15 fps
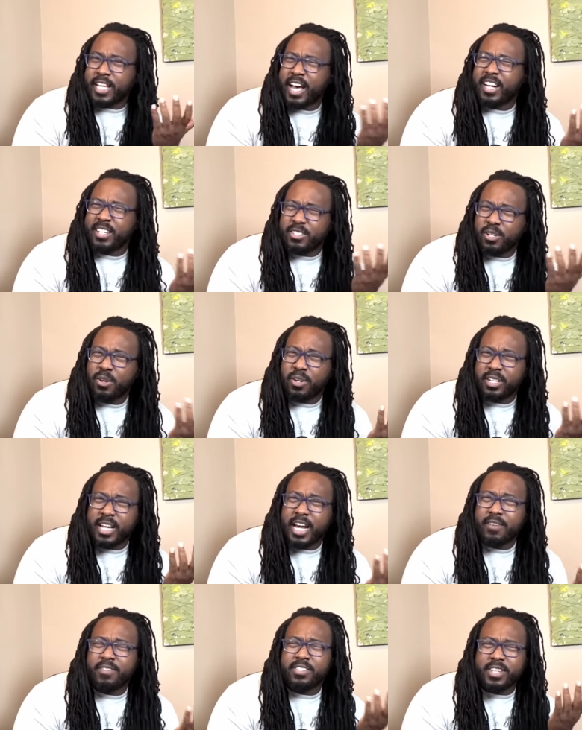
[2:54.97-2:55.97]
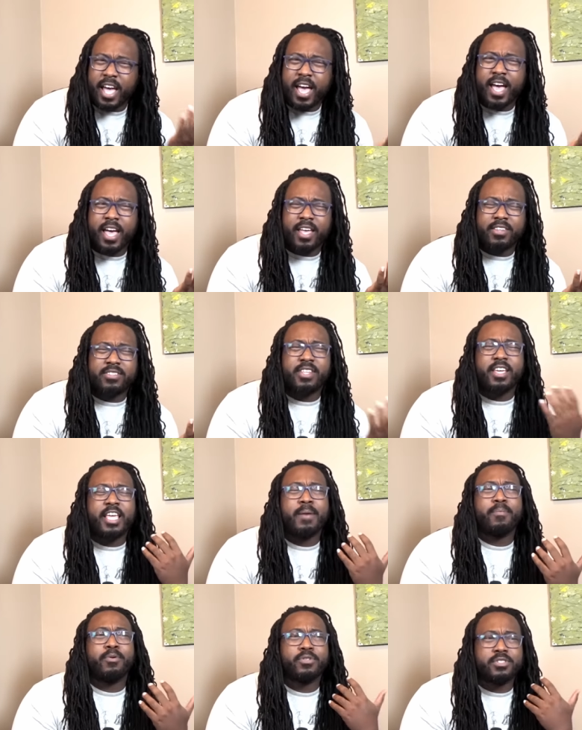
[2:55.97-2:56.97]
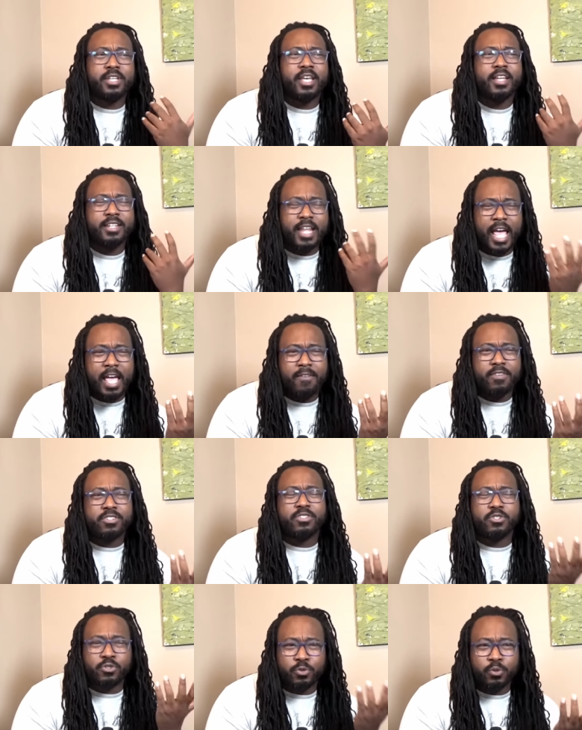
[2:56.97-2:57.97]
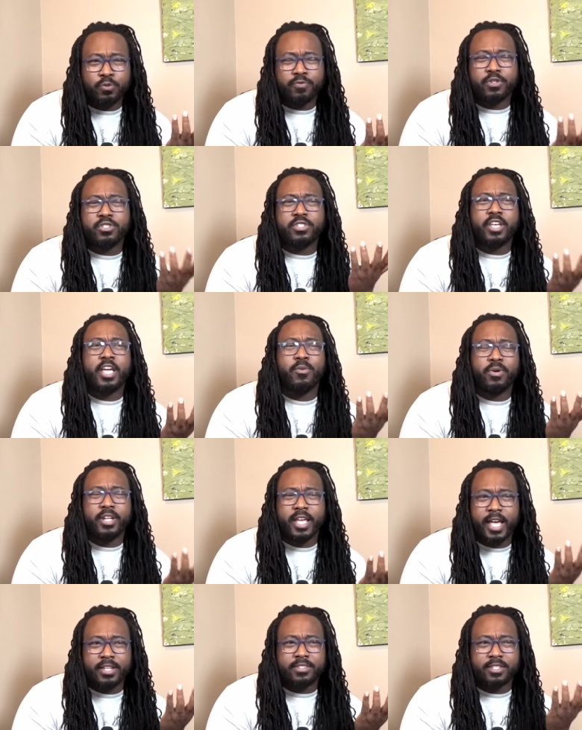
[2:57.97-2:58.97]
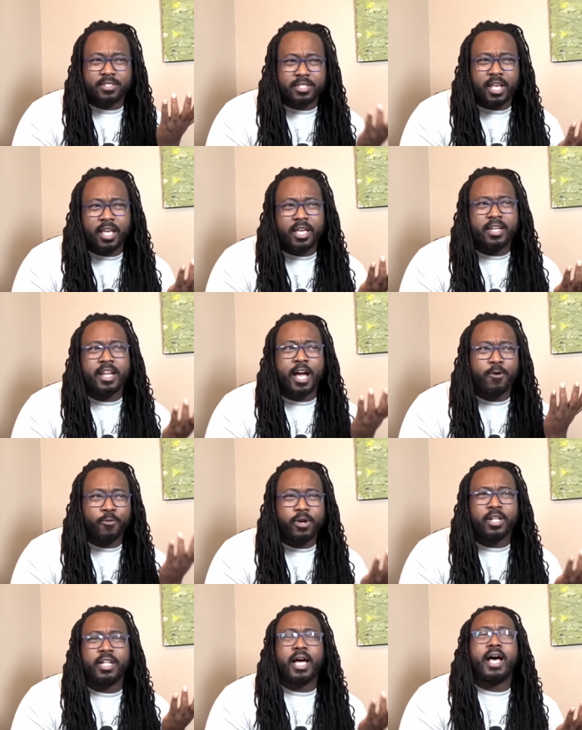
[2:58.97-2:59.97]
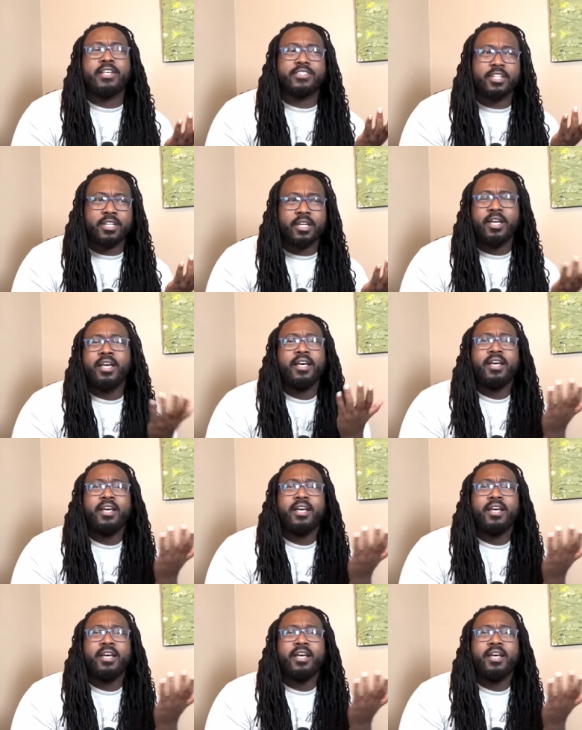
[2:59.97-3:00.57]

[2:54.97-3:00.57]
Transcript: kind of talking out of his ass. They kept on saying Dave is the truth for saying what he has to say, not realizing